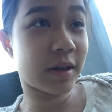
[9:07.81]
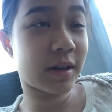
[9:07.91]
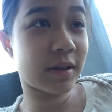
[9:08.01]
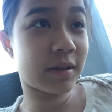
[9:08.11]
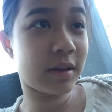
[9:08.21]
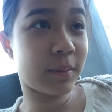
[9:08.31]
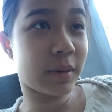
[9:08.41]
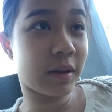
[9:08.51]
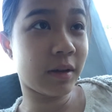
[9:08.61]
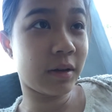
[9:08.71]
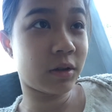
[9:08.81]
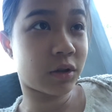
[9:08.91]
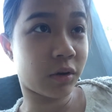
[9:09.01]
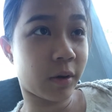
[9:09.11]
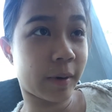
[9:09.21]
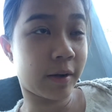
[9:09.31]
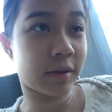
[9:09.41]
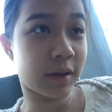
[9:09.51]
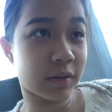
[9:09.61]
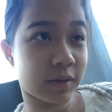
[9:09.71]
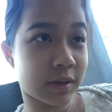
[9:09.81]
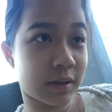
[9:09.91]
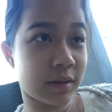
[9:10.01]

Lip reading: like the ability to joke about things,